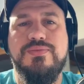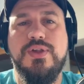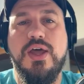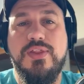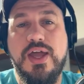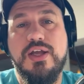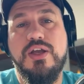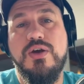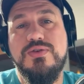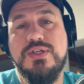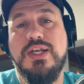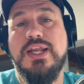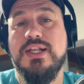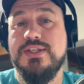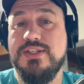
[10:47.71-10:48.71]
And that goes a
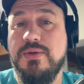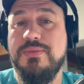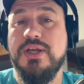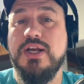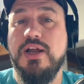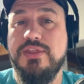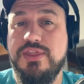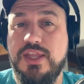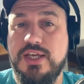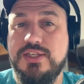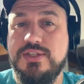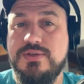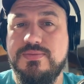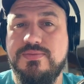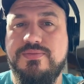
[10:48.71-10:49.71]
little something like
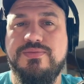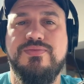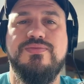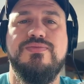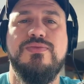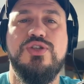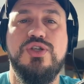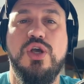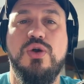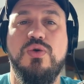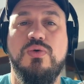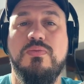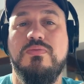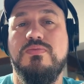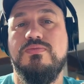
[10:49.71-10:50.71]
this.
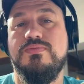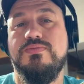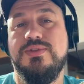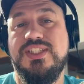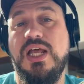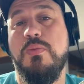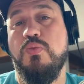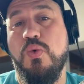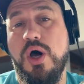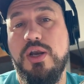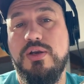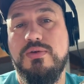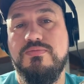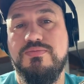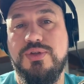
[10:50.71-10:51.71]
So, step
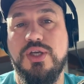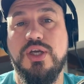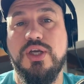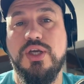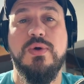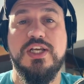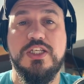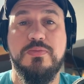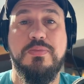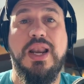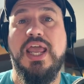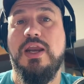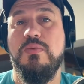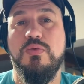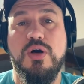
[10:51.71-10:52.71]
one, you're going to
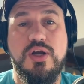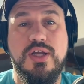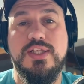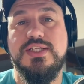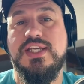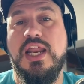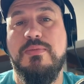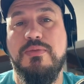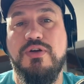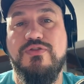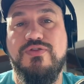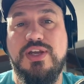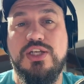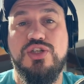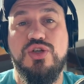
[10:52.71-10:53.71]
explain what consent mode
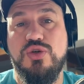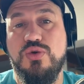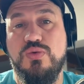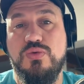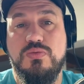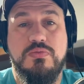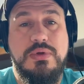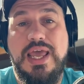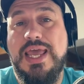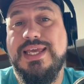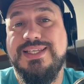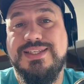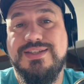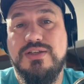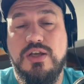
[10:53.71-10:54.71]
v2
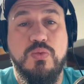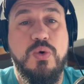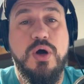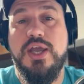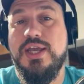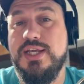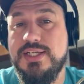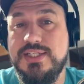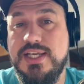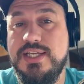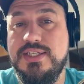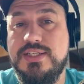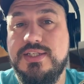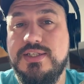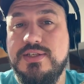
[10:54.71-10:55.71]
is and why it
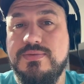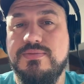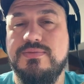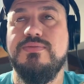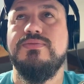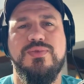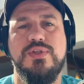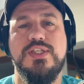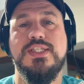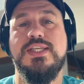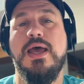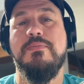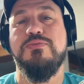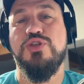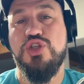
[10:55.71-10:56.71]
exists.
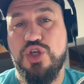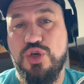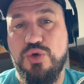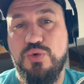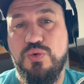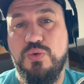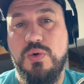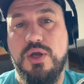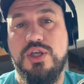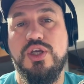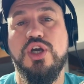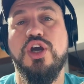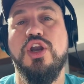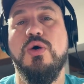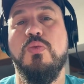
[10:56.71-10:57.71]
Step two,
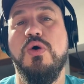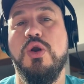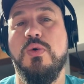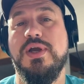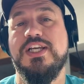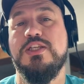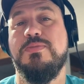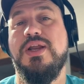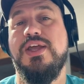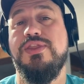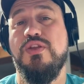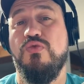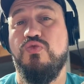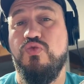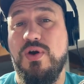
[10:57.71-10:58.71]
you're going to want to explain
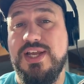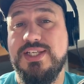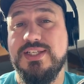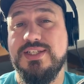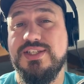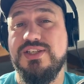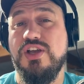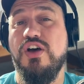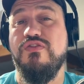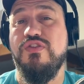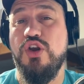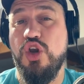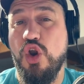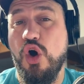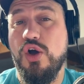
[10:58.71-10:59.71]
the risks of
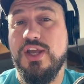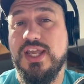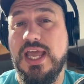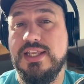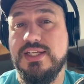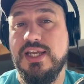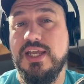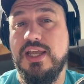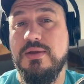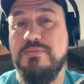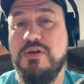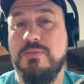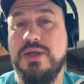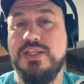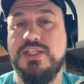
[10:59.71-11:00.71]
not getting it
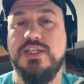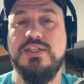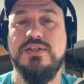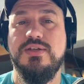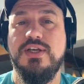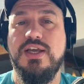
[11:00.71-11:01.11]
implemented,